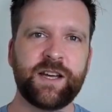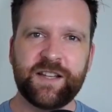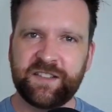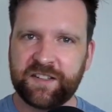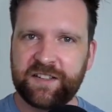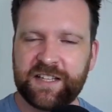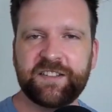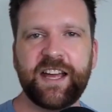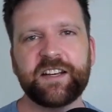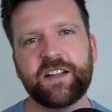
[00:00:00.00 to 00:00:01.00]
This is the
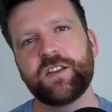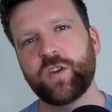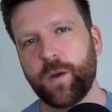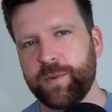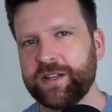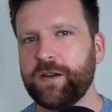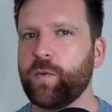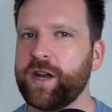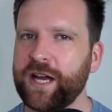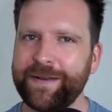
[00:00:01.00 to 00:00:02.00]
exact topic that
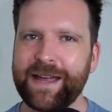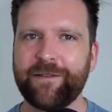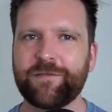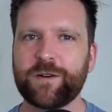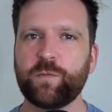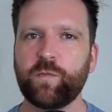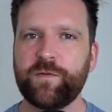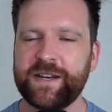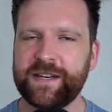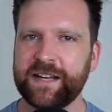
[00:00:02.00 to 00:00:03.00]
we're going to be covering with
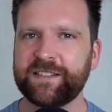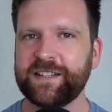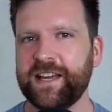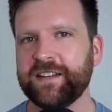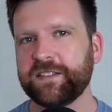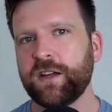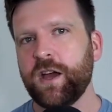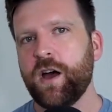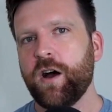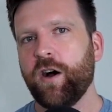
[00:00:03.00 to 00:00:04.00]
the next guests
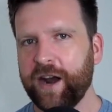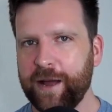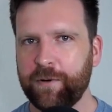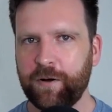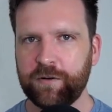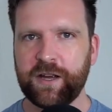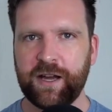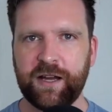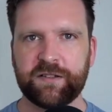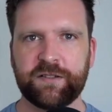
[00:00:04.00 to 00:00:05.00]
on our
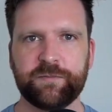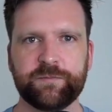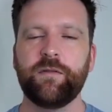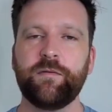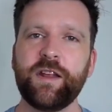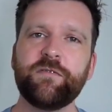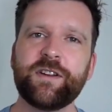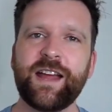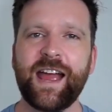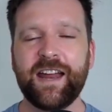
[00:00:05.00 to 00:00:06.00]
podcast.
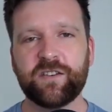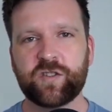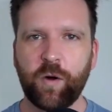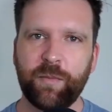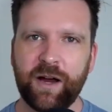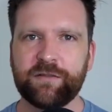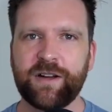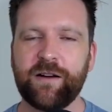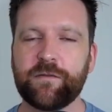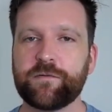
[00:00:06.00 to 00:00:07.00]
Vedran and Tomma
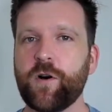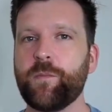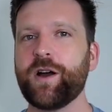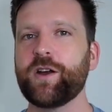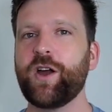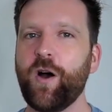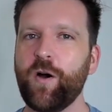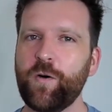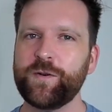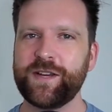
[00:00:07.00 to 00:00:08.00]
are from
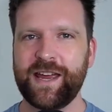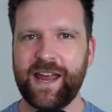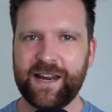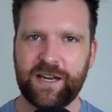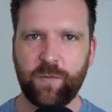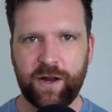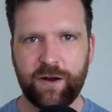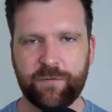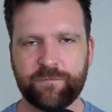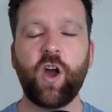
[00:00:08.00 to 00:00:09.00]

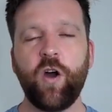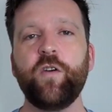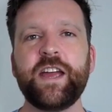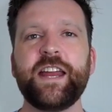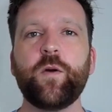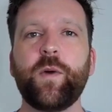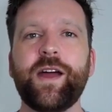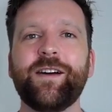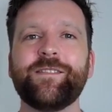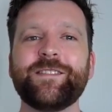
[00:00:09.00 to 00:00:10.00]
Codeanywhere.
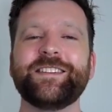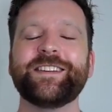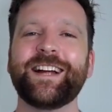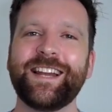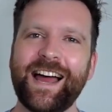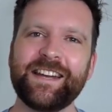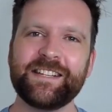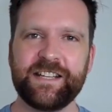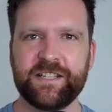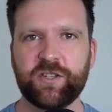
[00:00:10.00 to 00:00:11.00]
Codeanywhere is a
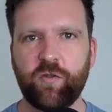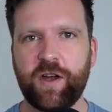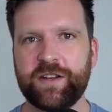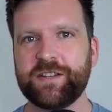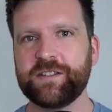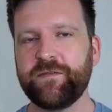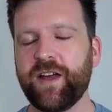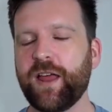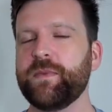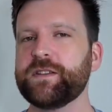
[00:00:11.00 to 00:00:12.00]
cloud integrated
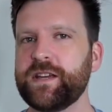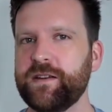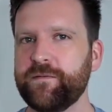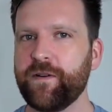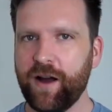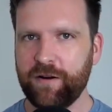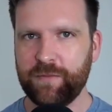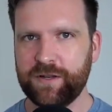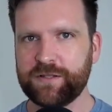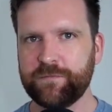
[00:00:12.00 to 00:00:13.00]
development
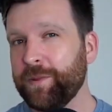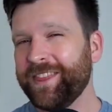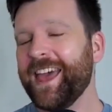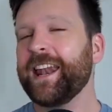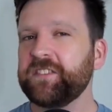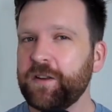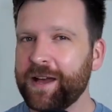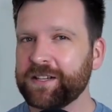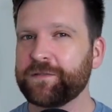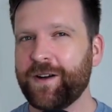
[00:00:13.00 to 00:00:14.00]
environment. But that, as you're
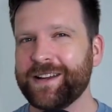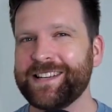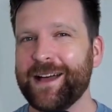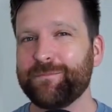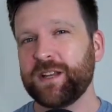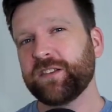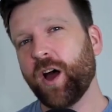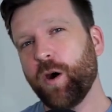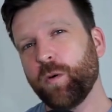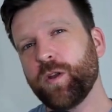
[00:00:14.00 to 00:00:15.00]
about to find out, means a
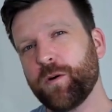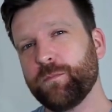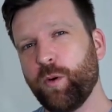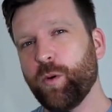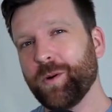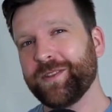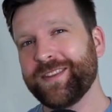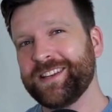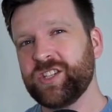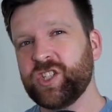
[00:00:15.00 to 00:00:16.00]
whole lot more
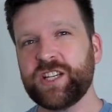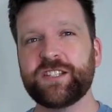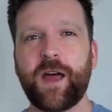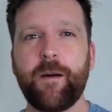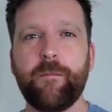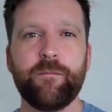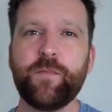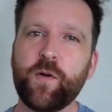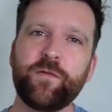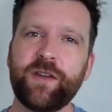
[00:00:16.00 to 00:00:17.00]
than just
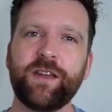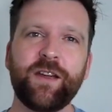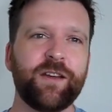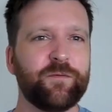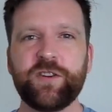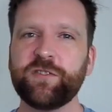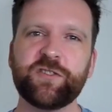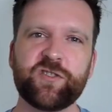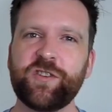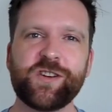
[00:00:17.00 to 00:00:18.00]
moving Visual
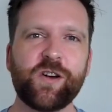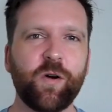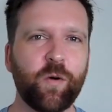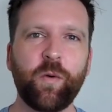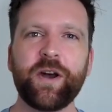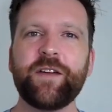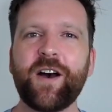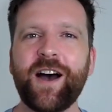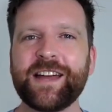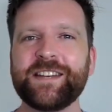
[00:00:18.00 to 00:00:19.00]
Studio or
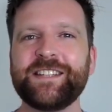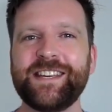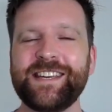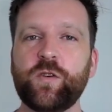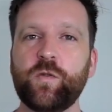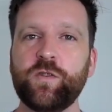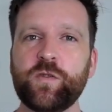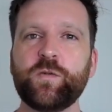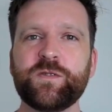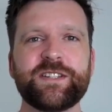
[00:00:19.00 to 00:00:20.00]
whatever IDE you
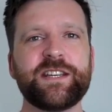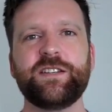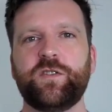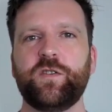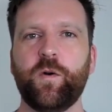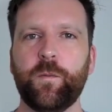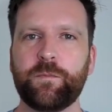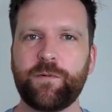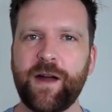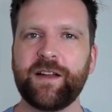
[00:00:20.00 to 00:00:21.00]
use into your
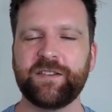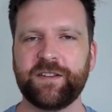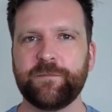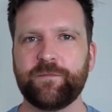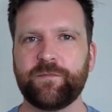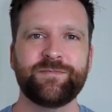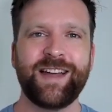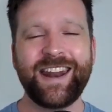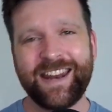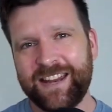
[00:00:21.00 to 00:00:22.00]
browser.
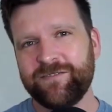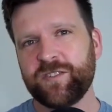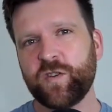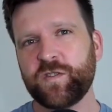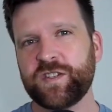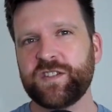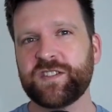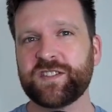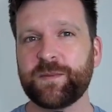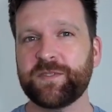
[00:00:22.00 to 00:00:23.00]
And it introduces
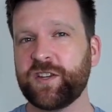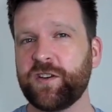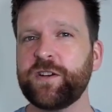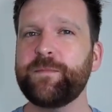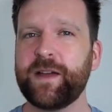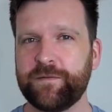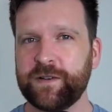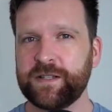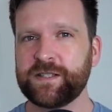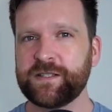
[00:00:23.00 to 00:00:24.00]
some security
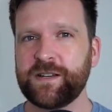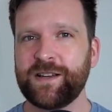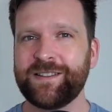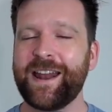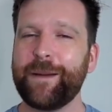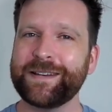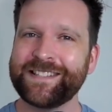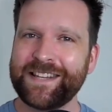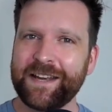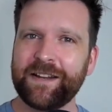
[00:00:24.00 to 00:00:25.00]
benefits that are
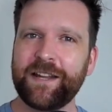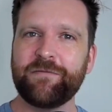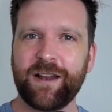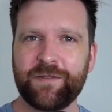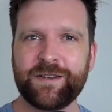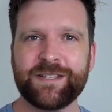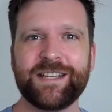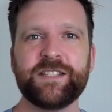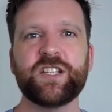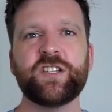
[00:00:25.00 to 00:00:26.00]
particularly relevant
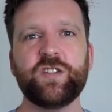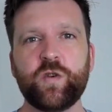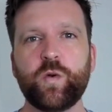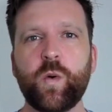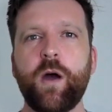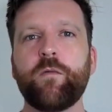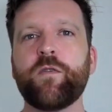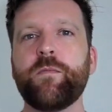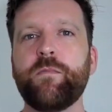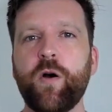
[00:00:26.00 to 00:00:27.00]
in this new
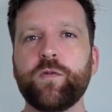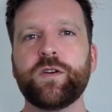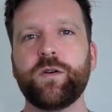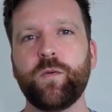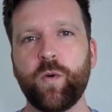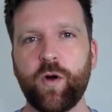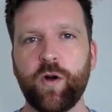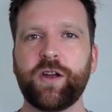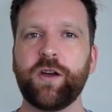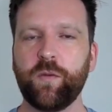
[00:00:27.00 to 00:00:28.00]
remote
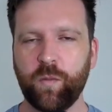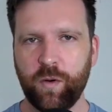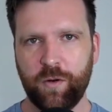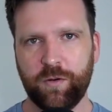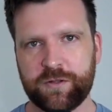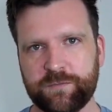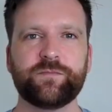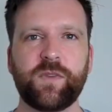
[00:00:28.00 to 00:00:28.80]
work world.